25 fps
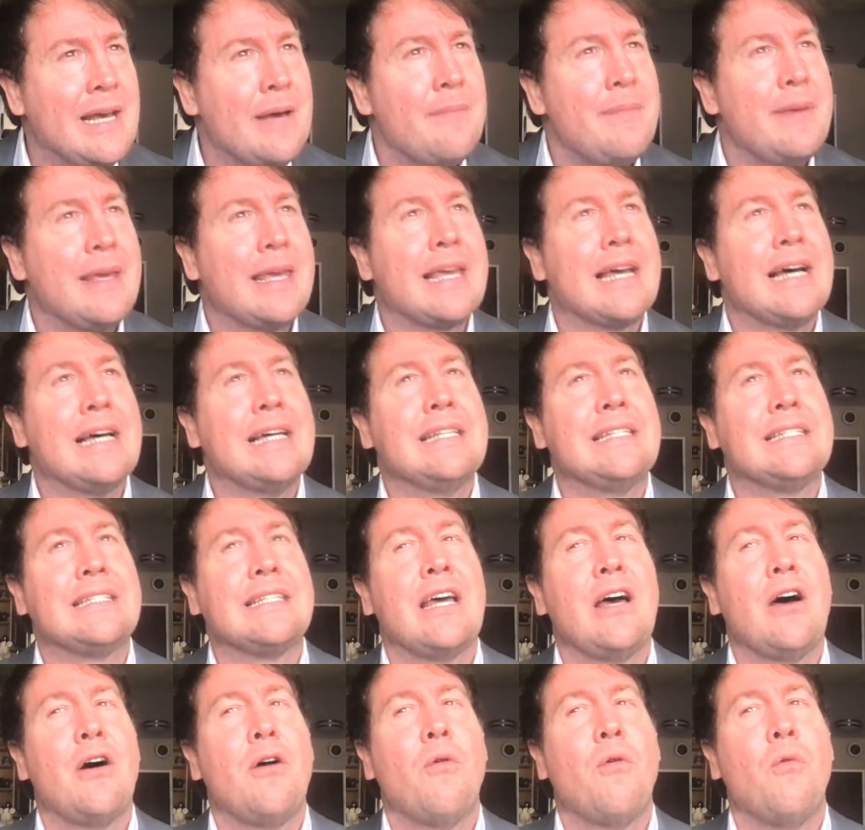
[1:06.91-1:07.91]

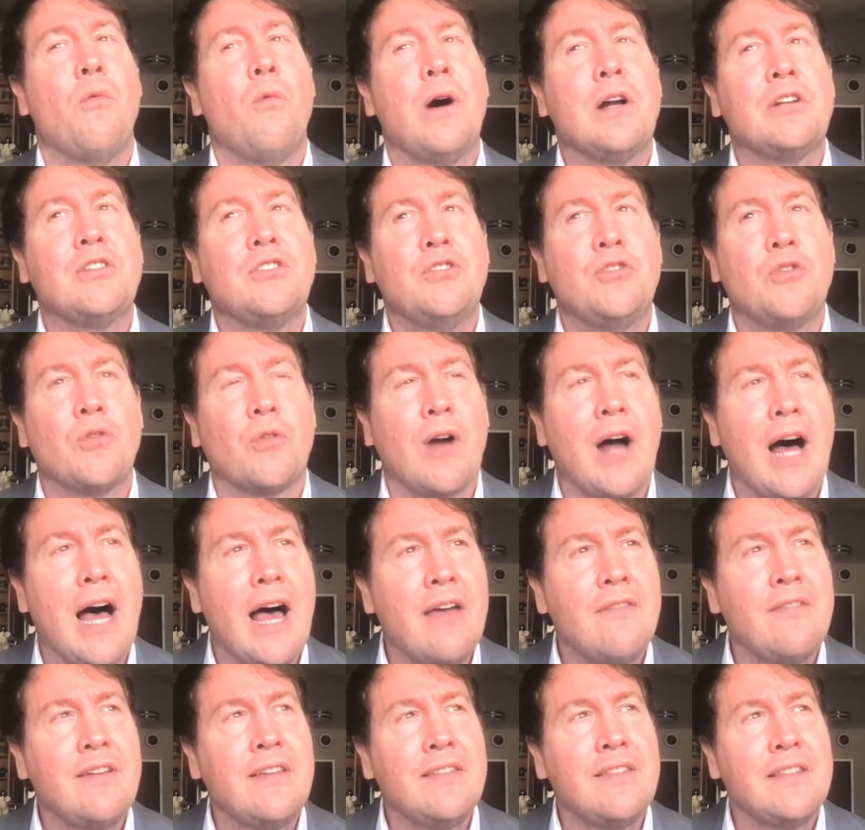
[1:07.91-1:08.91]
Because what's
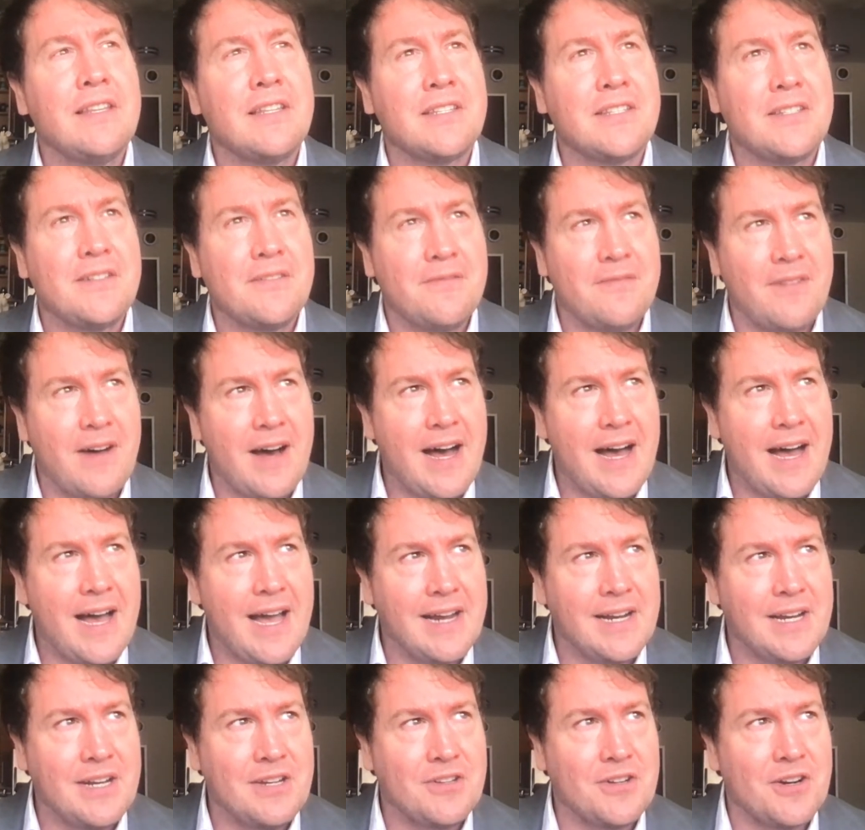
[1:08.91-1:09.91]
driving this
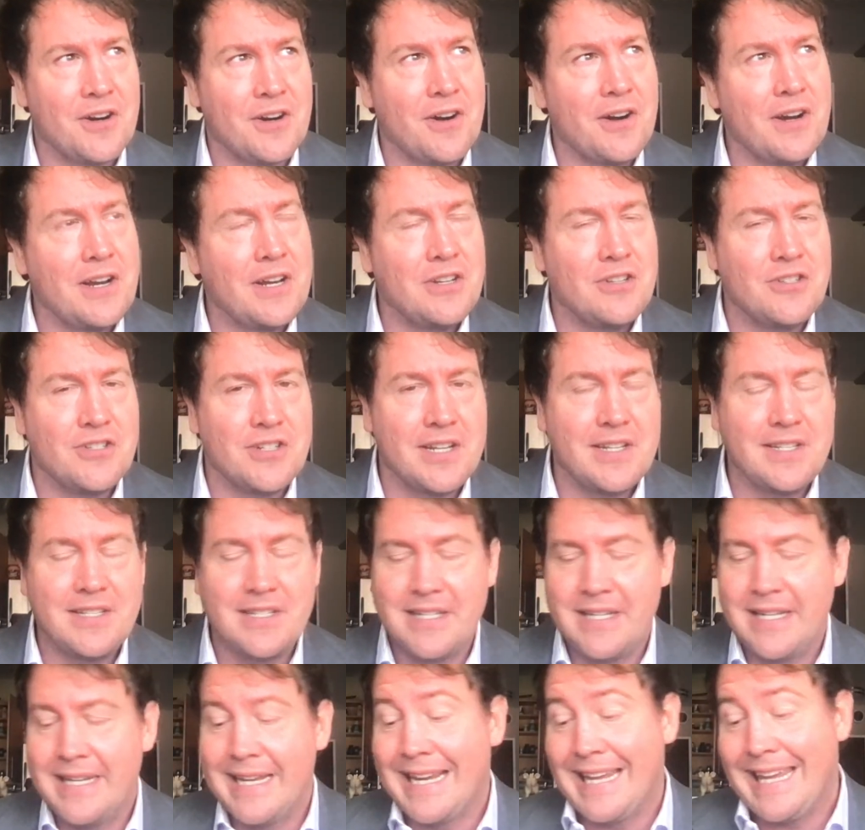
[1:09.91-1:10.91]
divide and turning Gen
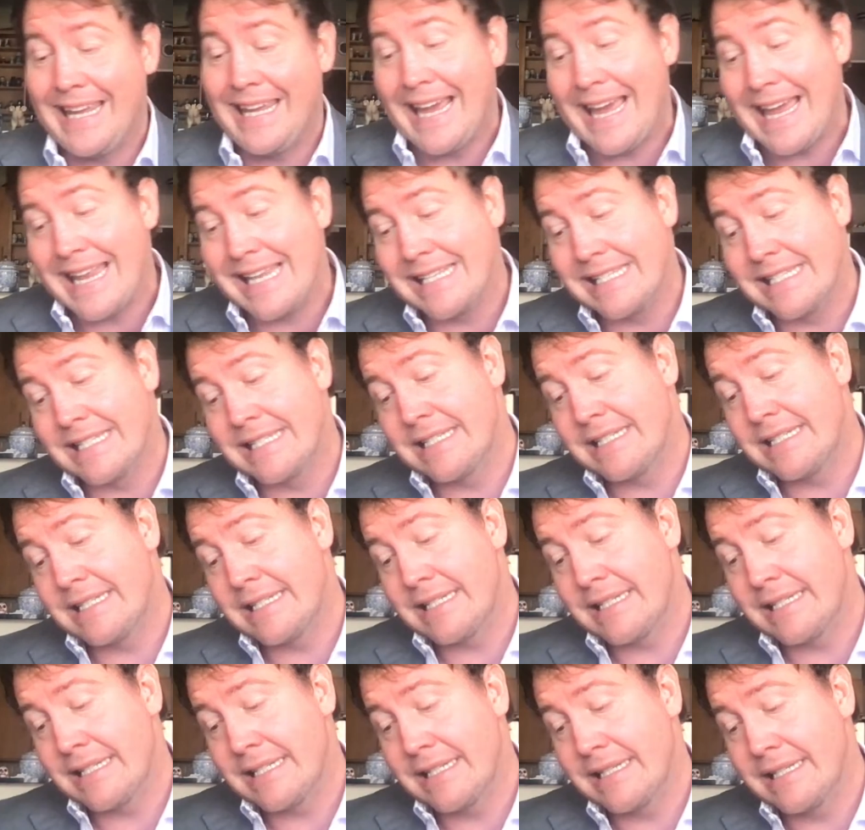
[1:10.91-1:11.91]
Z
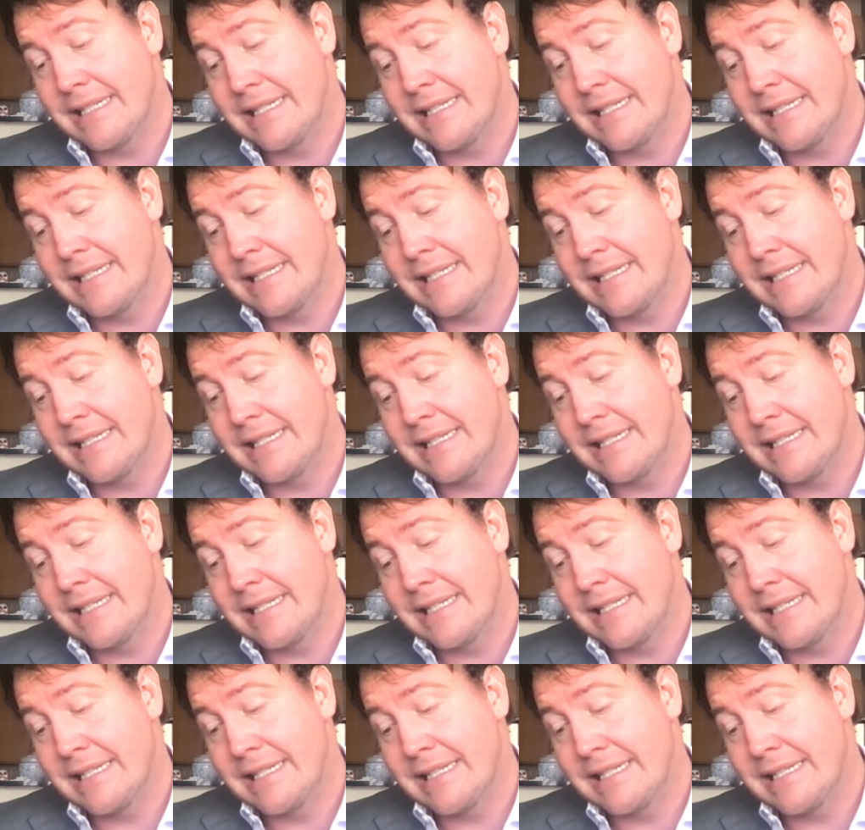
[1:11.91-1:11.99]
against